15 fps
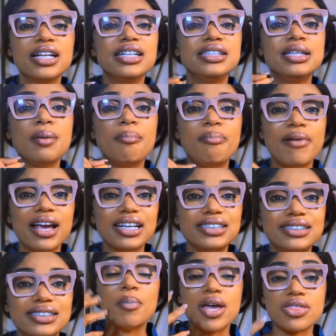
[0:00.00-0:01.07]
The
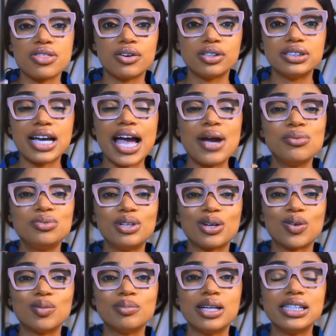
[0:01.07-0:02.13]
best method I would
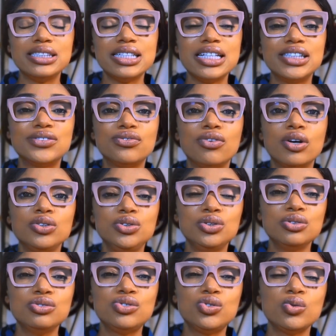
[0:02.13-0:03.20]
recommend is for
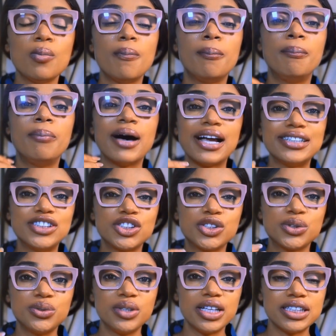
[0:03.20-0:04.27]
you to batch
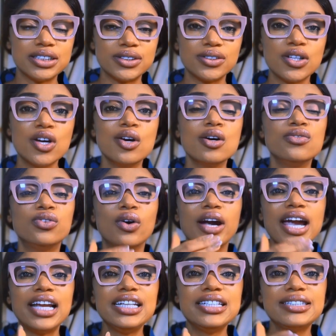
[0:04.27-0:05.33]
create for
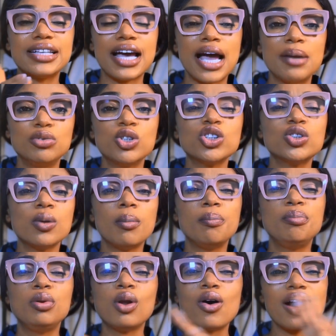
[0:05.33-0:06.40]
any time. Just
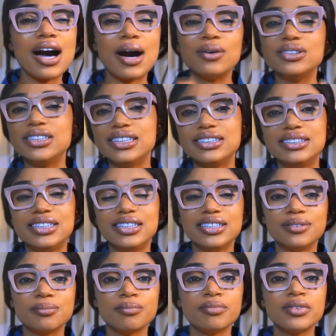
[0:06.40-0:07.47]
block out a day.
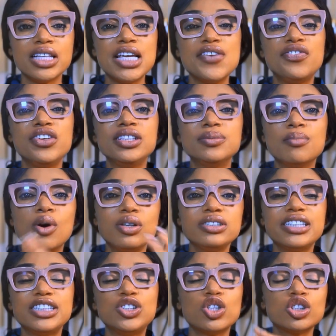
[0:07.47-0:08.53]
If it's
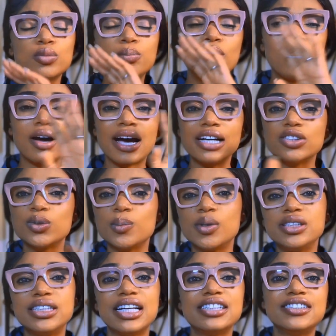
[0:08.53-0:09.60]
Monday, just block out
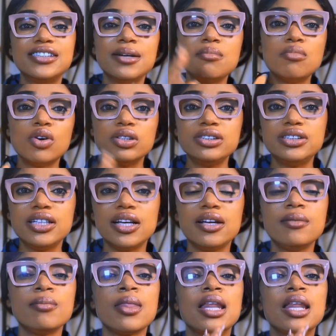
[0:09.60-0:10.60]
Monday and say Monday